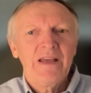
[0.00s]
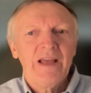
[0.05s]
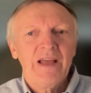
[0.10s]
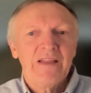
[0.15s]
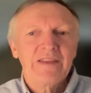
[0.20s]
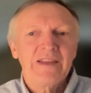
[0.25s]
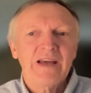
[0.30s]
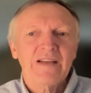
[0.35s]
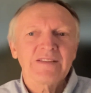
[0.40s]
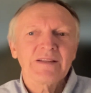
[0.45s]

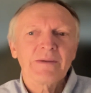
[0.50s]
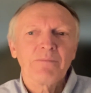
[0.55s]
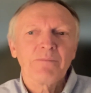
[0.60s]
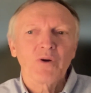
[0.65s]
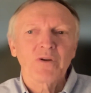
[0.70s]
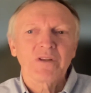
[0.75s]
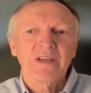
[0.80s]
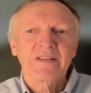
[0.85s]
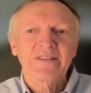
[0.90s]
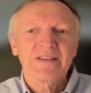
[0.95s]
and their
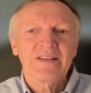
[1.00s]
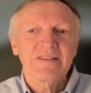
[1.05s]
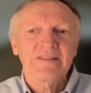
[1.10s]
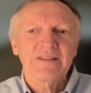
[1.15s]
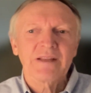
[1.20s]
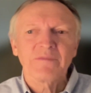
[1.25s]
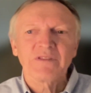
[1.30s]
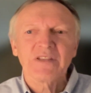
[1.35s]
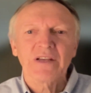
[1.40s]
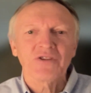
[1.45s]
supporting
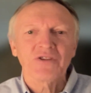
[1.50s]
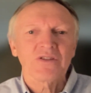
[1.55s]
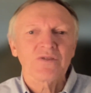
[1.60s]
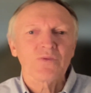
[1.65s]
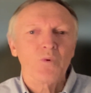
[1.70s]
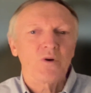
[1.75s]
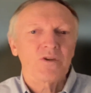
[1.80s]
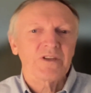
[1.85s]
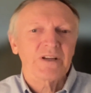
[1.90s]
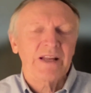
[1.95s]
systems such
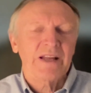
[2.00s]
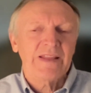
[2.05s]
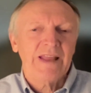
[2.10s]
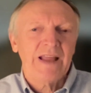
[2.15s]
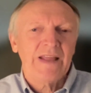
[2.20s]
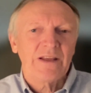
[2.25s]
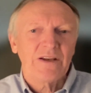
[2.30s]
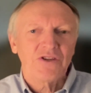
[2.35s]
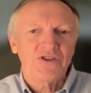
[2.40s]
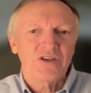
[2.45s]
as water and
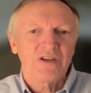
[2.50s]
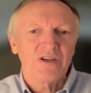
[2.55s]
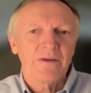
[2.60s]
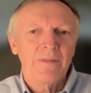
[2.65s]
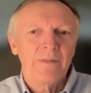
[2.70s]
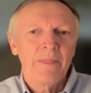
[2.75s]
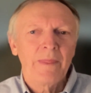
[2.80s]
energy.